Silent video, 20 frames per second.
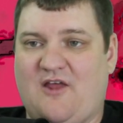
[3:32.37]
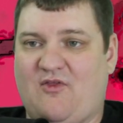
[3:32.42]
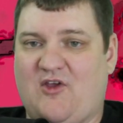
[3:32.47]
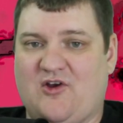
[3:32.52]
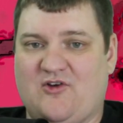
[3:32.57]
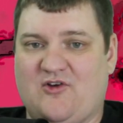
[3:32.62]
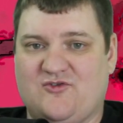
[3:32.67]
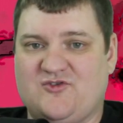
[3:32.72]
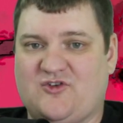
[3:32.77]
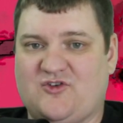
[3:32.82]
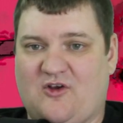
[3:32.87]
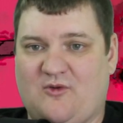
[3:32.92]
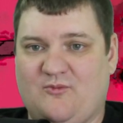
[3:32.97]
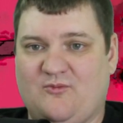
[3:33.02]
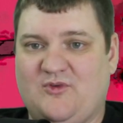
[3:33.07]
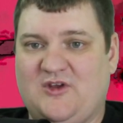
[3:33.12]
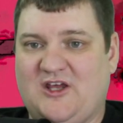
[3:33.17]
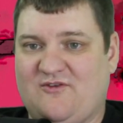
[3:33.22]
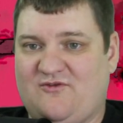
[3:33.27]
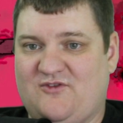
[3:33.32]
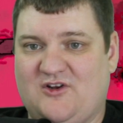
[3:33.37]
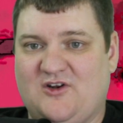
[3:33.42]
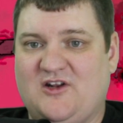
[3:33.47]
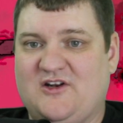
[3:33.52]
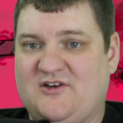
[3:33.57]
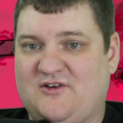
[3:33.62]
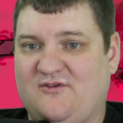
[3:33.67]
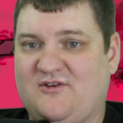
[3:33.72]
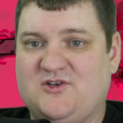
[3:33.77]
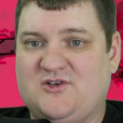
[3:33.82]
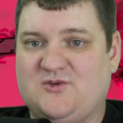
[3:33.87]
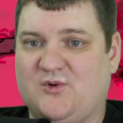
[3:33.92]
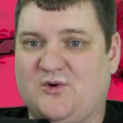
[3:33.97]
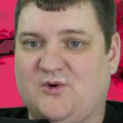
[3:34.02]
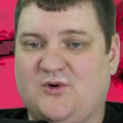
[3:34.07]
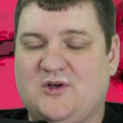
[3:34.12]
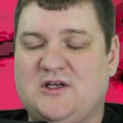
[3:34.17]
they're some gifted individual?